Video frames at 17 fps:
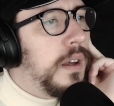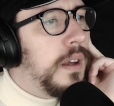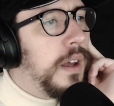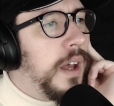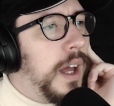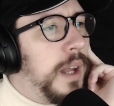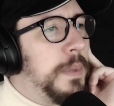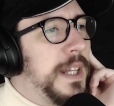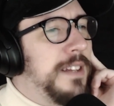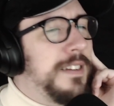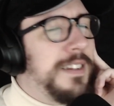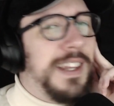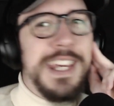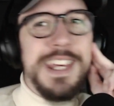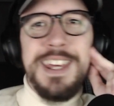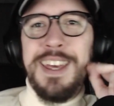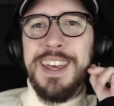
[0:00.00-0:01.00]
And I mean,
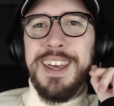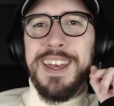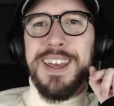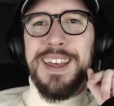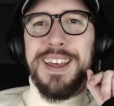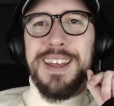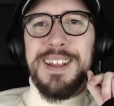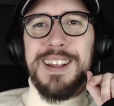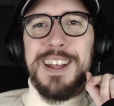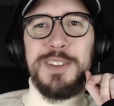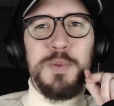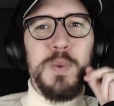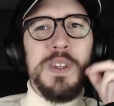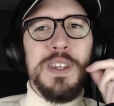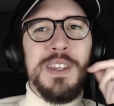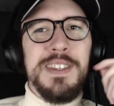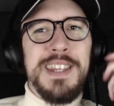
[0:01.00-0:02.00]
like, that's one
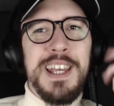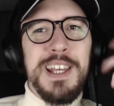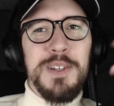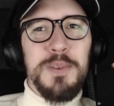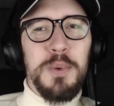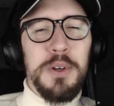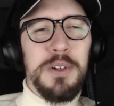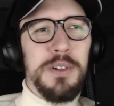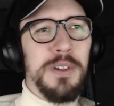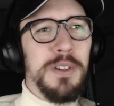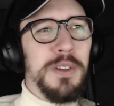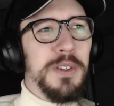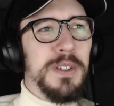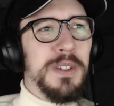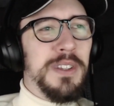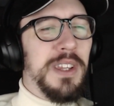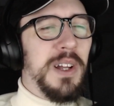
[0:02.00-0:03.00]
of these things where
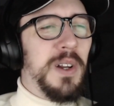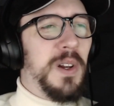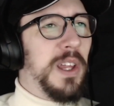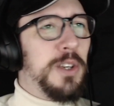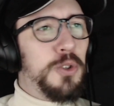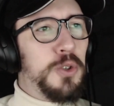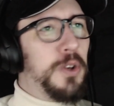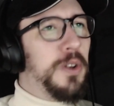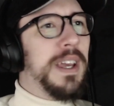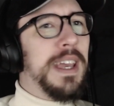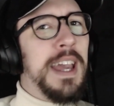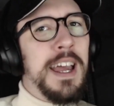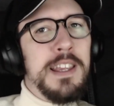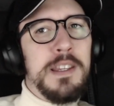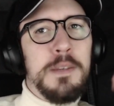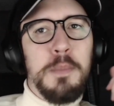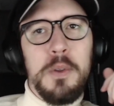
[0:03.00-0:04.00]
they're like shooting a
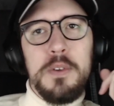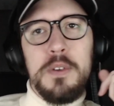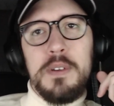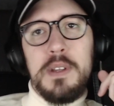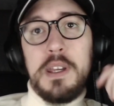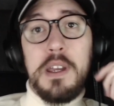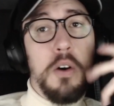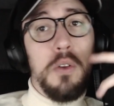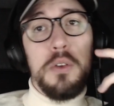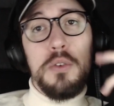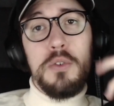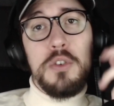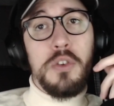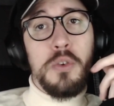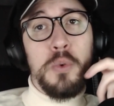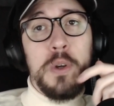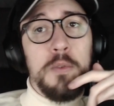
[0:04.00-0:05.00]
catapult and you're like, oh, they're just
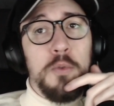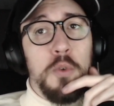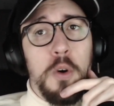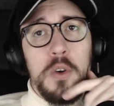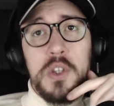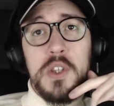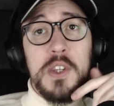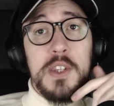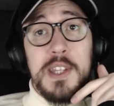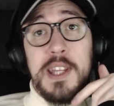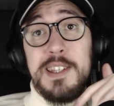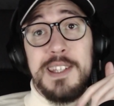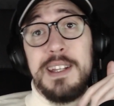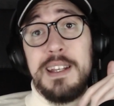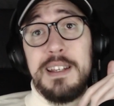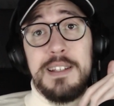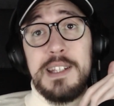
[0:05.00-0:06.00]
throwing rocks. It's nice
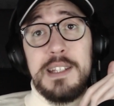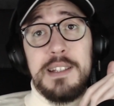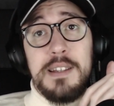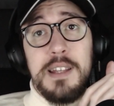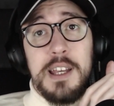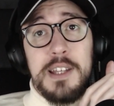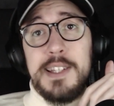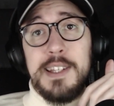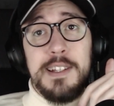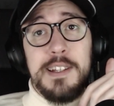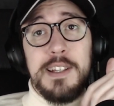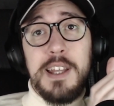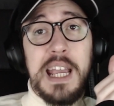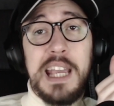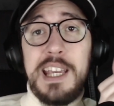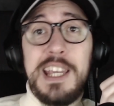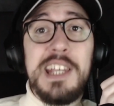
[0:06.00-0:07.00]
and easy. That's an
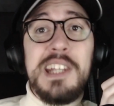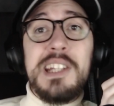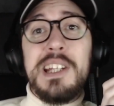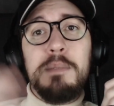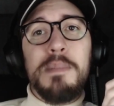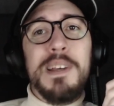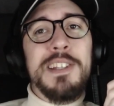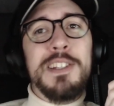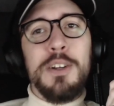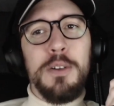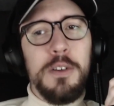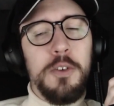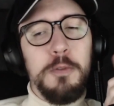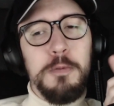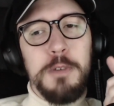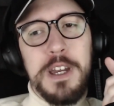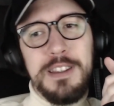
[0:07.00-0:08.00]
easy missile to
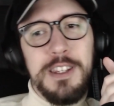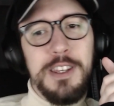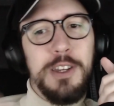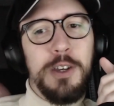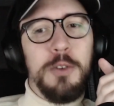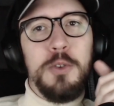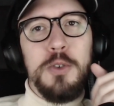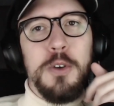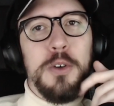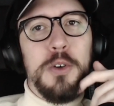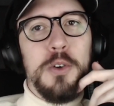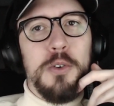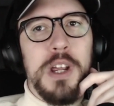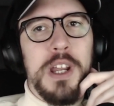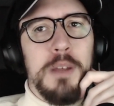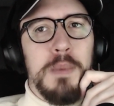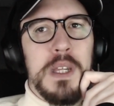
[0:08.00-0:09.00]
find that you can shoot your
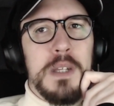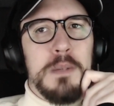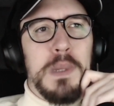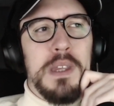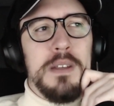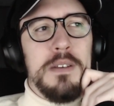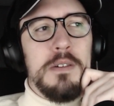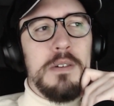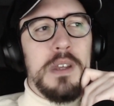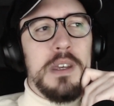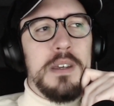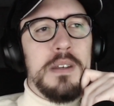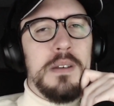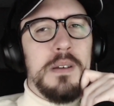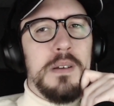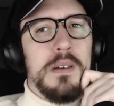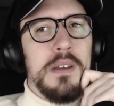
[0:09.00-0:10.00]
enemies. But then you're like,
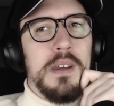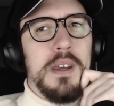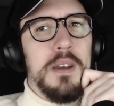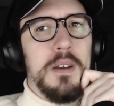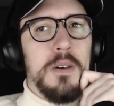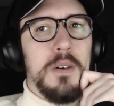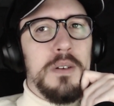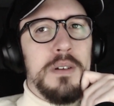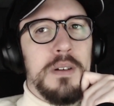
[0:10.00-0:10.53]
hang on.